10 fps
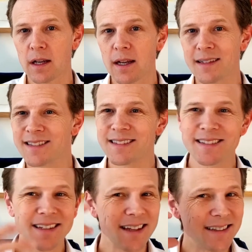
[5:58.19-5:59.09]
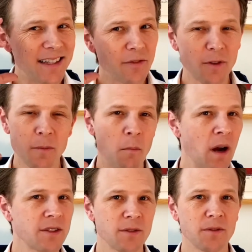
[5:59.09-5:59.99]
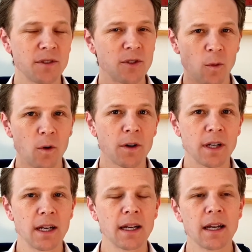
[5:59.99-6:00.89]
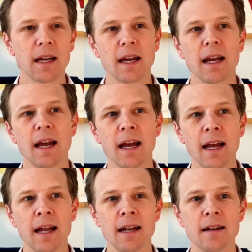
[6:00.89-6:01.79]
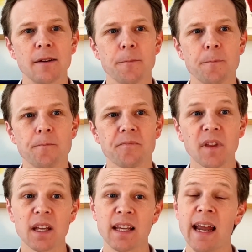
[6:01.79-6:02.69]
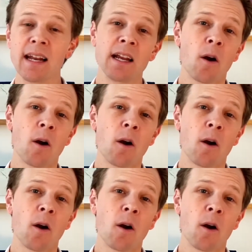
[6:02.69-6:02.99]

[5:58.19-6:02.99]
It's a different muscle that you're working, and gaining